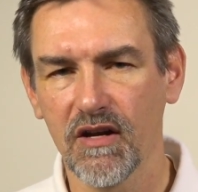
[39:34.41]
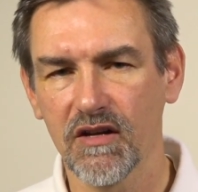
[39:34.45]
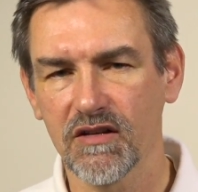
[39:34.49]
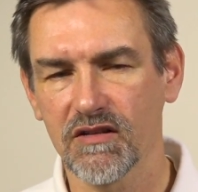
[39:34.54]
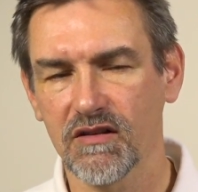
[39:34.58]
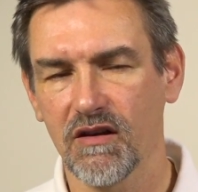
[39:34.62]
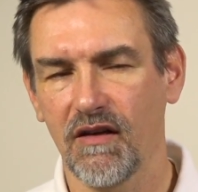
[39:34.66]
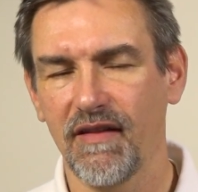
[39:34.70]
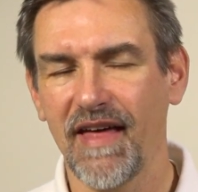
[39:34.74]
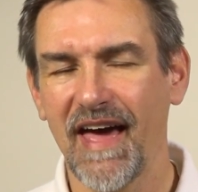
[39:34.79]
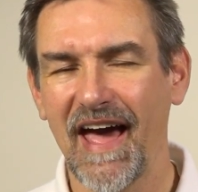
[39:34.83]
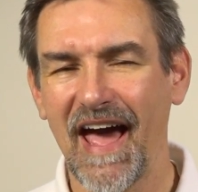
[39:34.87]

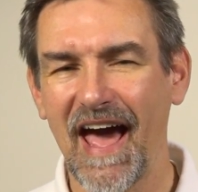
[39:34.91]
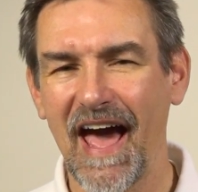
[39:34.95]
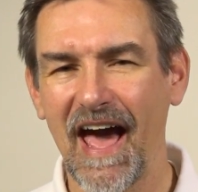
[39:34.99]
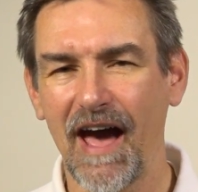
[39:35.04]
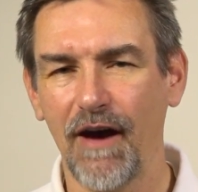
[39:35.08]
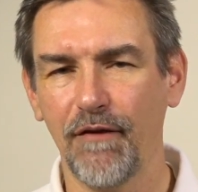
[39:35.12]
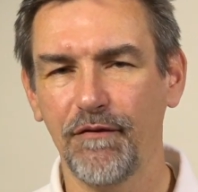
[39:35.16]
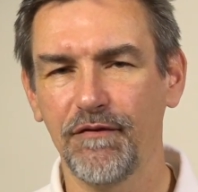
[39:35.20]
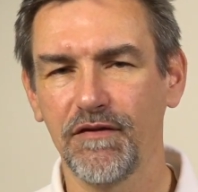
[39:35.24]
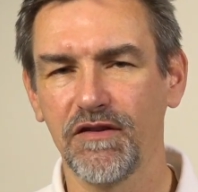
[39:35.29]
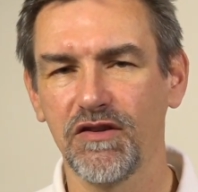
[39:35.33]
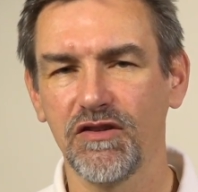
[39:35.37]
So they
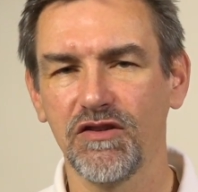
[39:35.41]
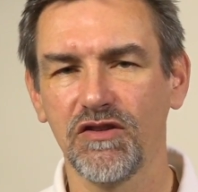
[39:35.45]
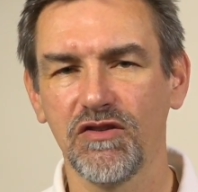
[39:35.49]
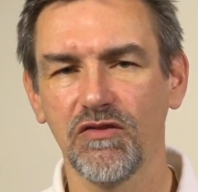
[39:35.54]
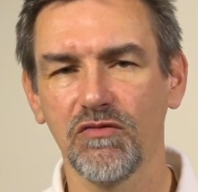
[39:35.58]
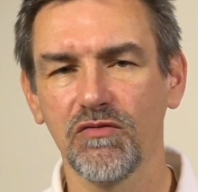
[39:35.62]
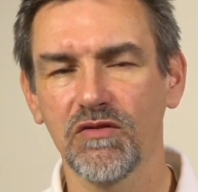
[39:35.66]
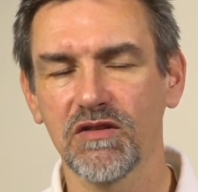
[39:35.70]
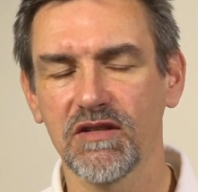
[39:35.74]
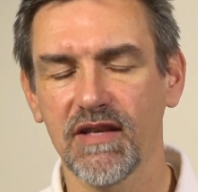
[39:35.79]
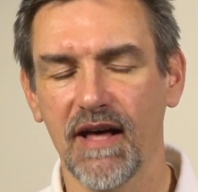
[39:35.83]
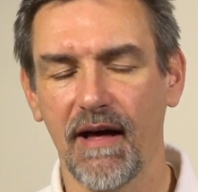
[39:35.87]
have to
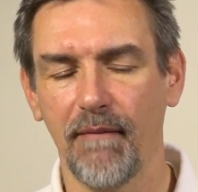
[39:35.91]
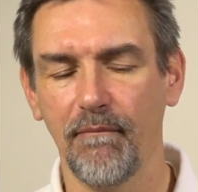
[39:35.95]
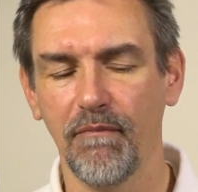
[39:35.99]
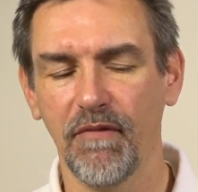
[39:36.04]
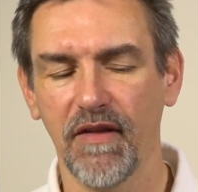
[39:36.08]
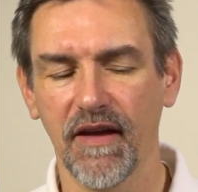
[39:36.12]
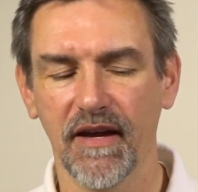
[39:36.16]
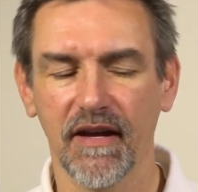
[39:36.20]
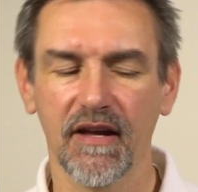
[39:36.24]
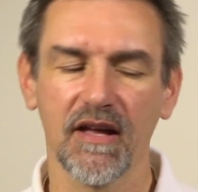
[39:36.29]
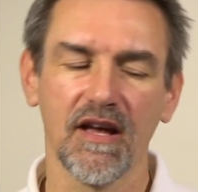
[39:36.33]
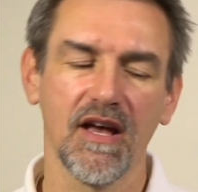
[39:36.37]
do
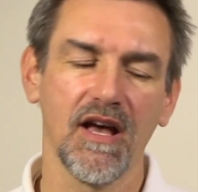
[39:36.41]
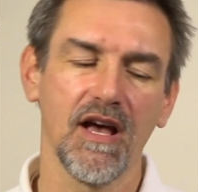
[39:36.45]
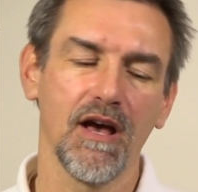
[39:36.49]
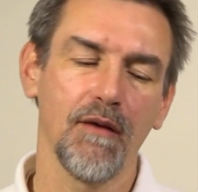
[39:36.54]
something.